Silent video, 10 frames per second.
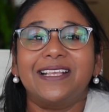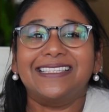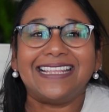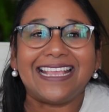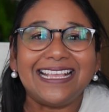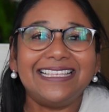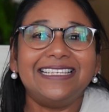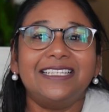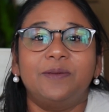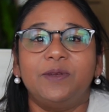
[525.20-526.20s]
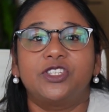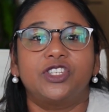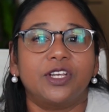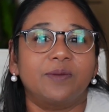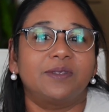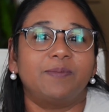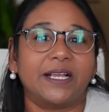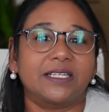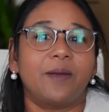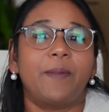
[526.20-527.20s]
makes it easy to be
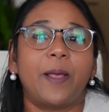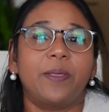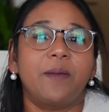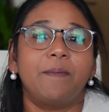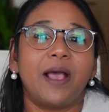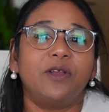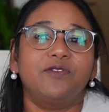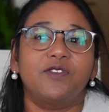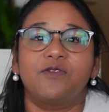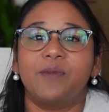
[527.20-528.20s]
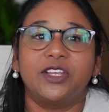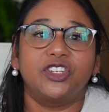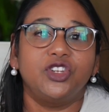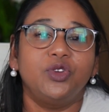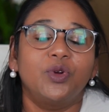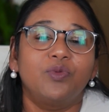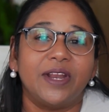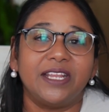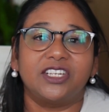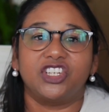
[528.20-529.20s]
circumspect about the amount of information you are
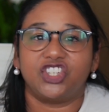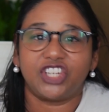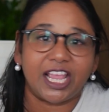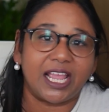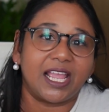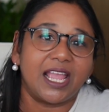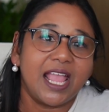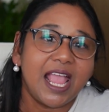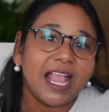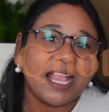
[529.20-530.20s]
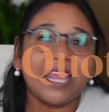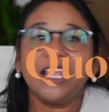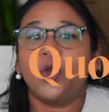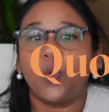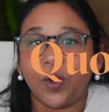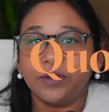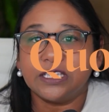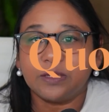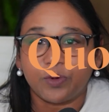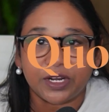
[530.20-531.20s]
ready to share. Getting
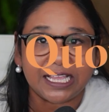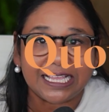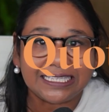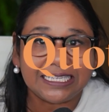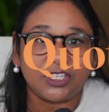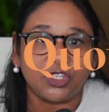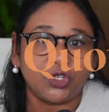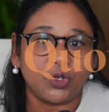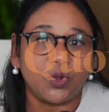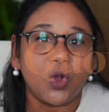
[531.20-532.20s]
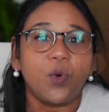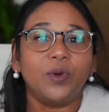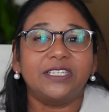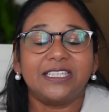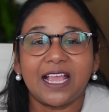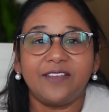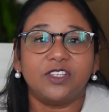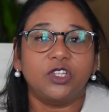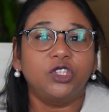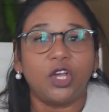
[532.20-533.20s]
quotes is pretty easy to do, which
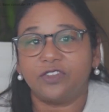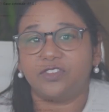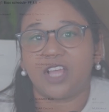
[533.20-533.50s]
saves a lot